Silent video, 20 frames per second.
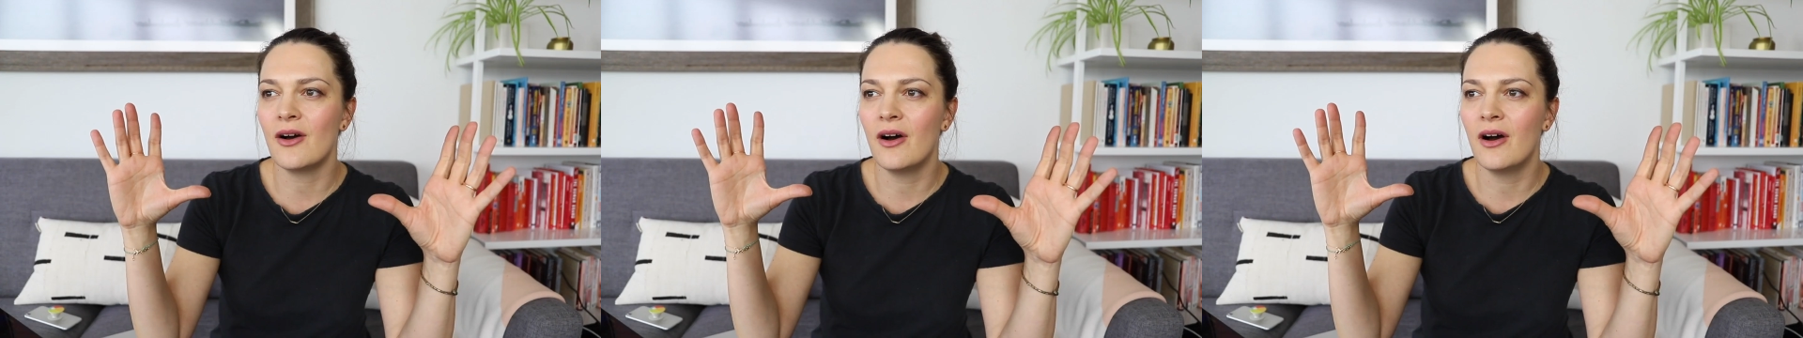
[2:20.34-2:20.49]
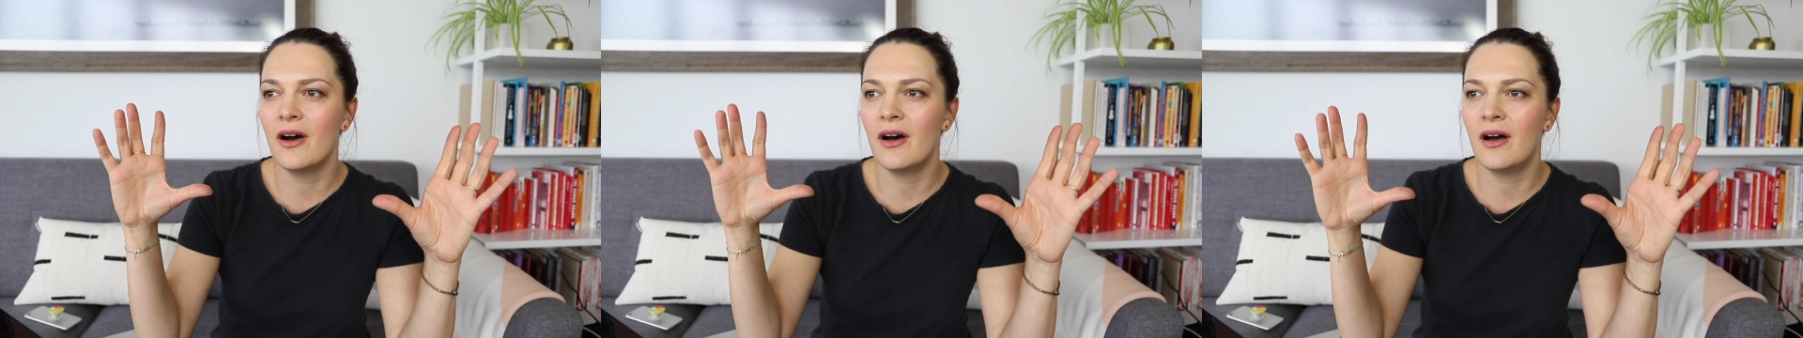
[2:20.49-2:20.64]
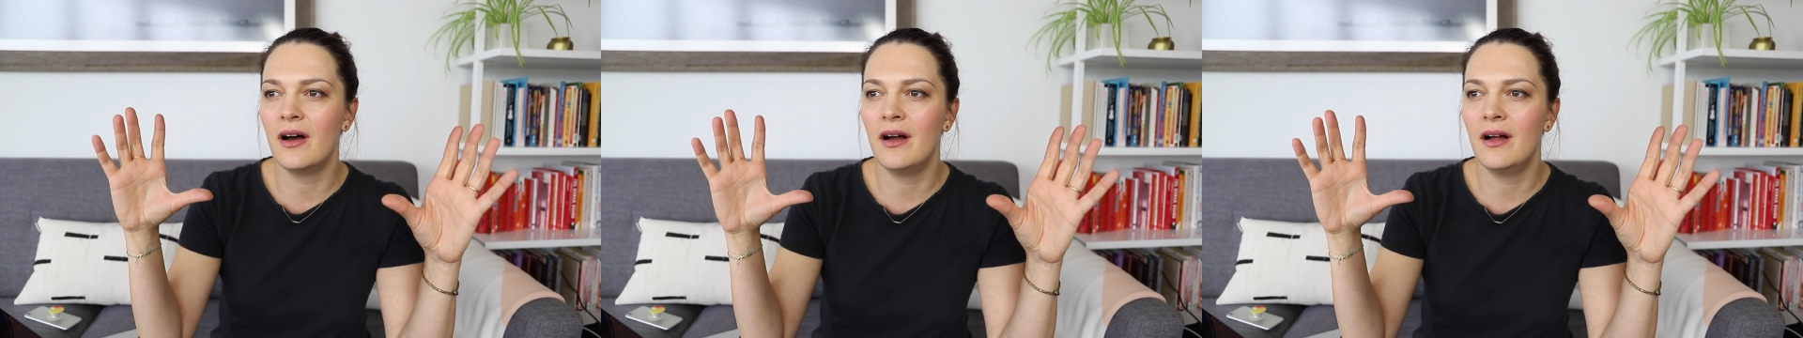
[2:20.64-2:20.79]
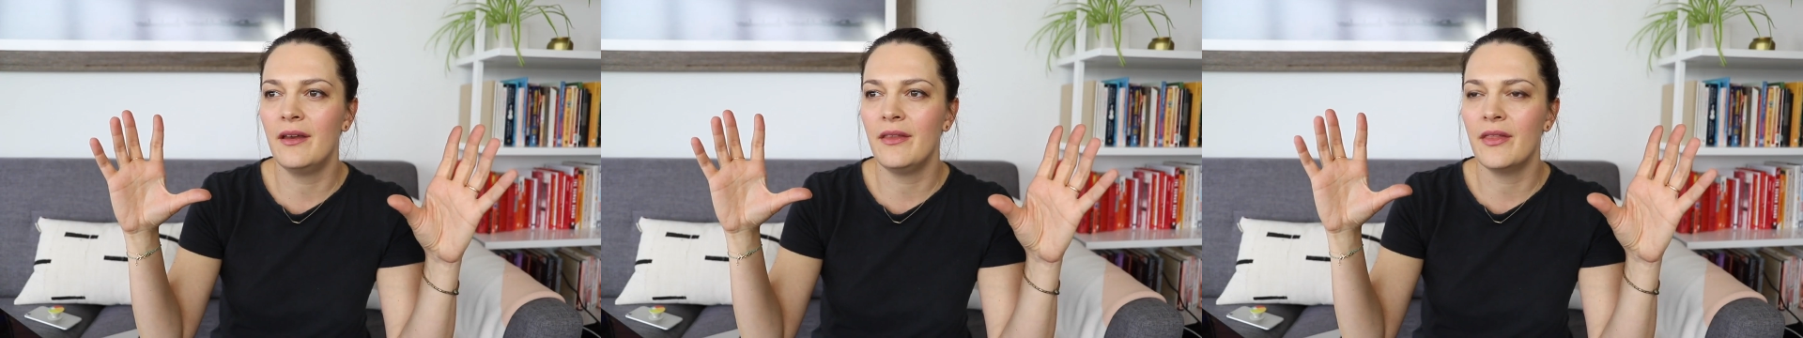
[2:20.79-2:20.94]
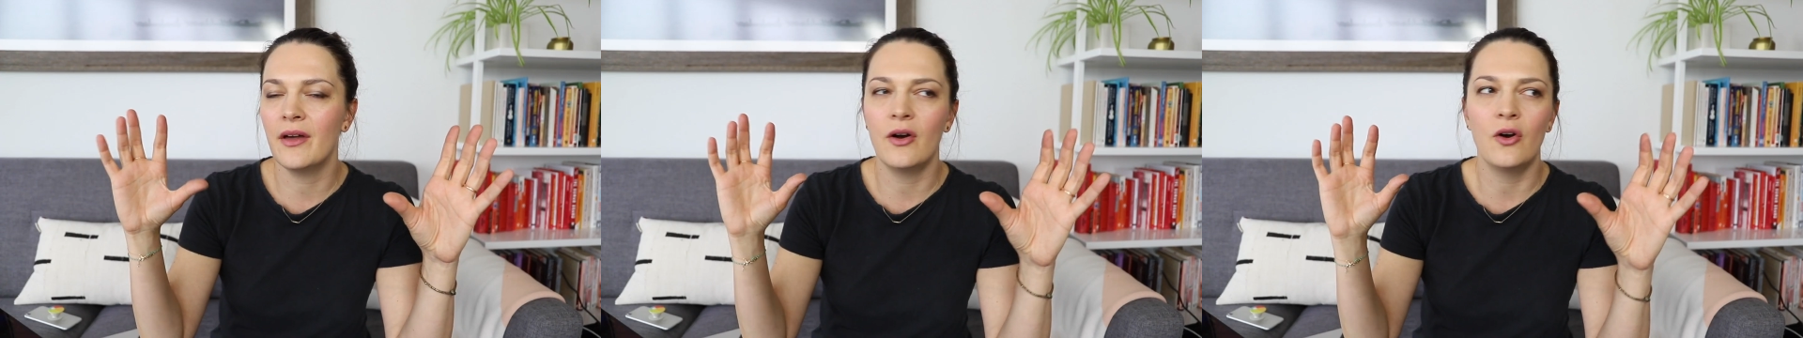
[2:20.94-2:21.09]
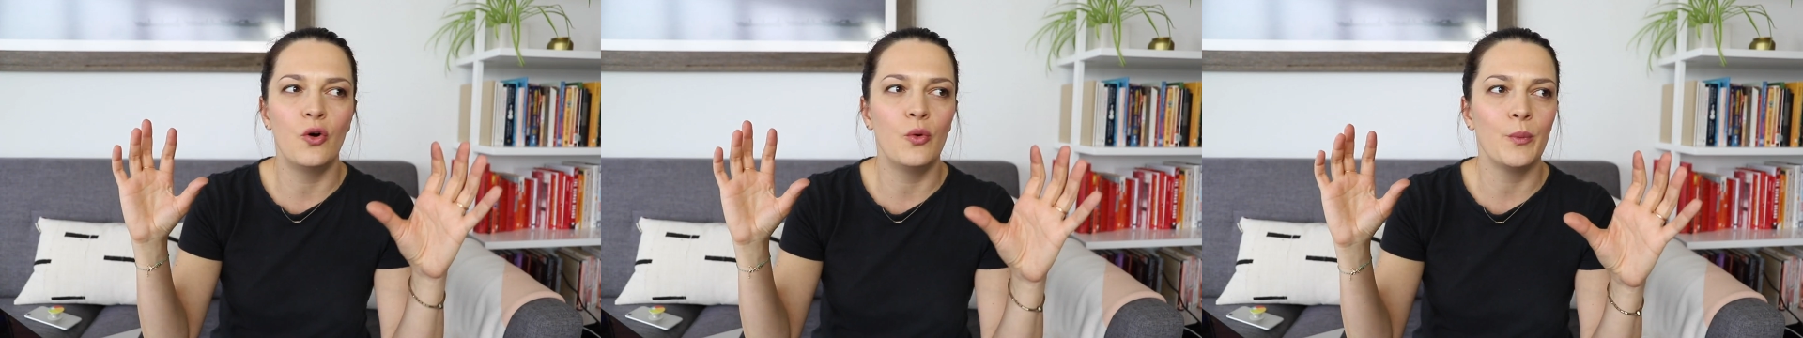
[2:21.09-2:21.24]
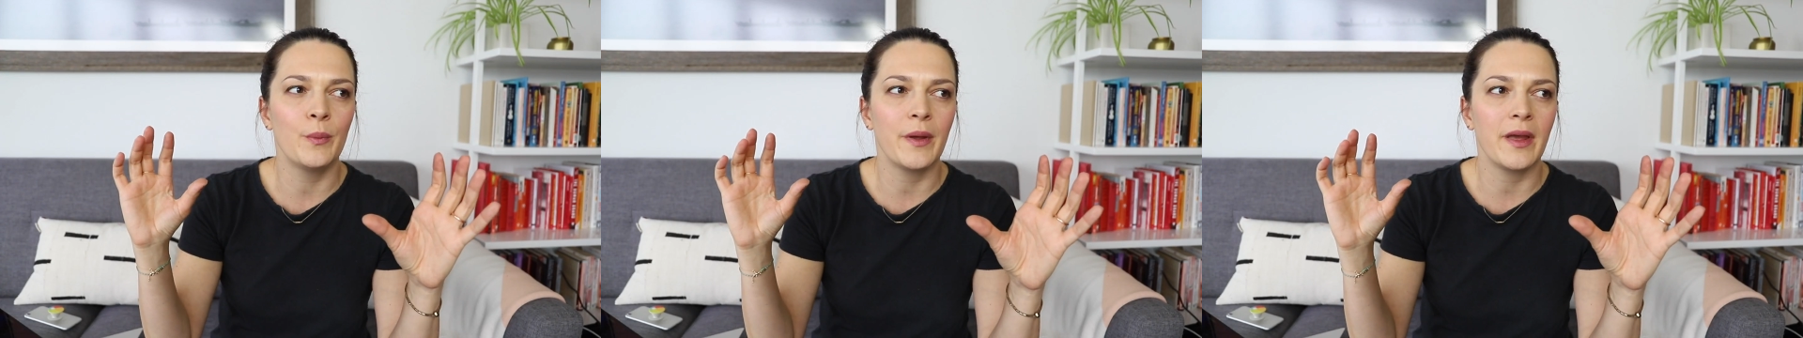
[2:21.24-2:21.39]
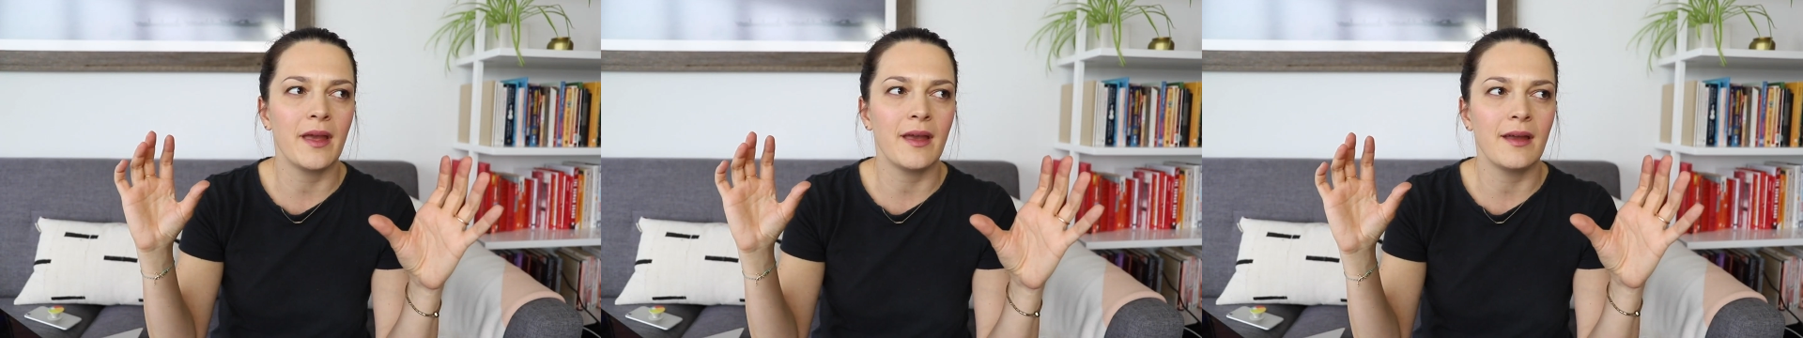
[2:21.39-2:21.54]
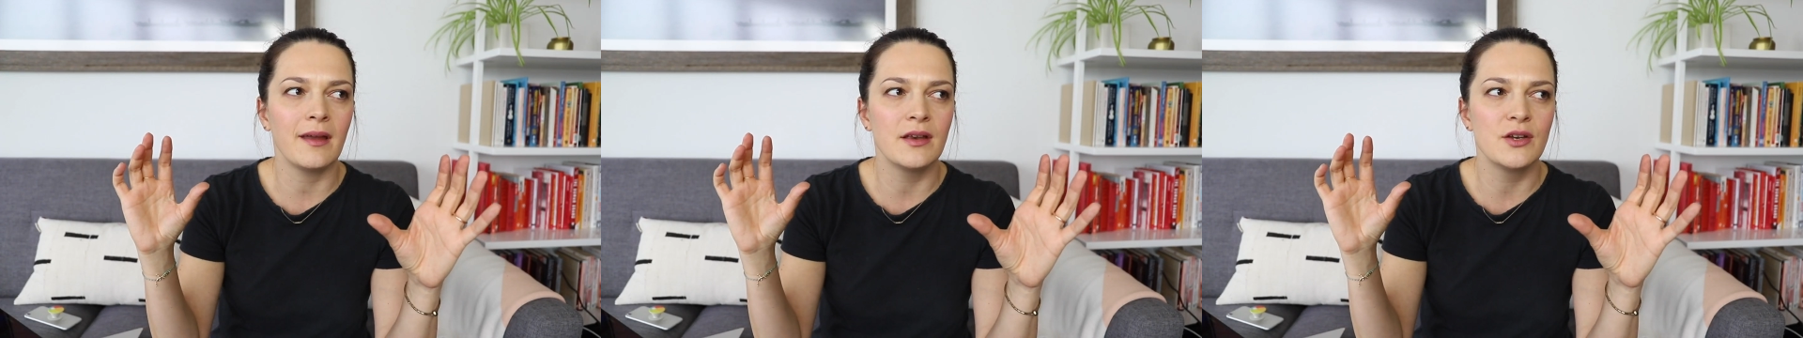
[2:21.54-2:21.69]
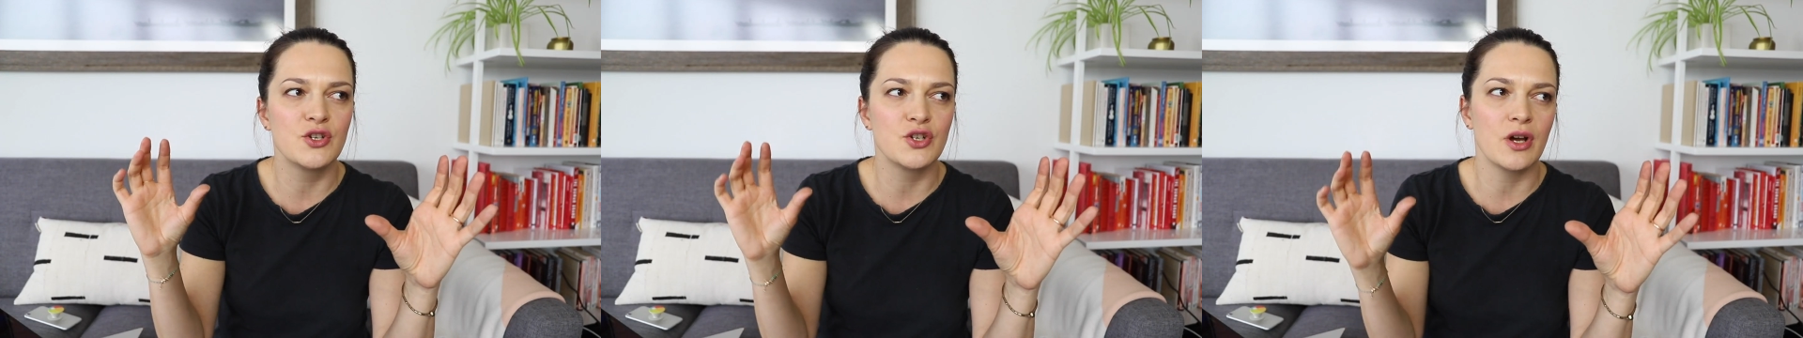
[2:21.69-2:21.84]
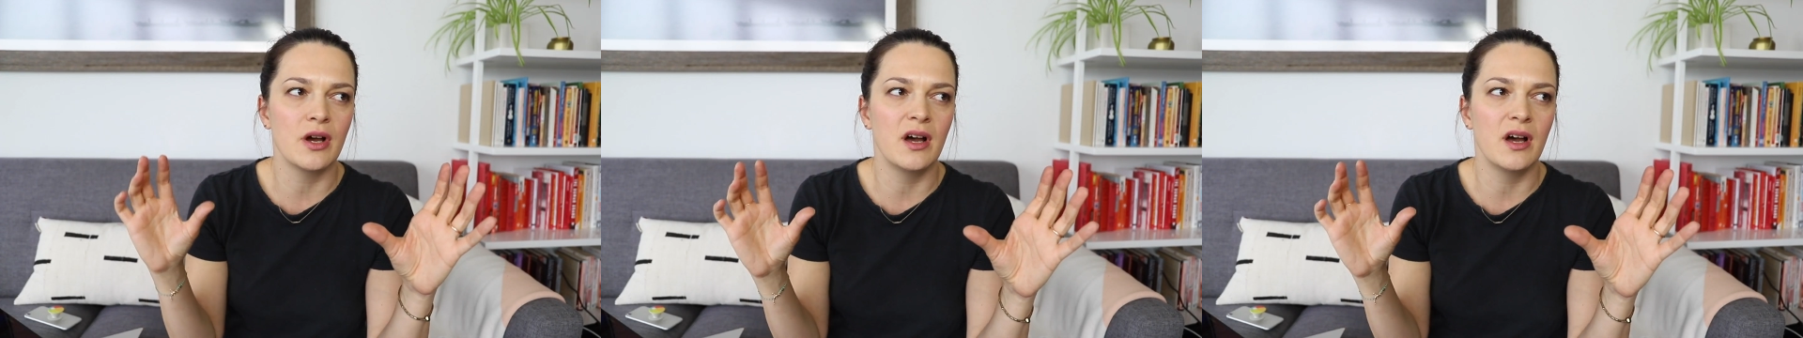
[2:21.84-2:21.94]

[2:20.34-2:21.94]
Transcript: on the homepage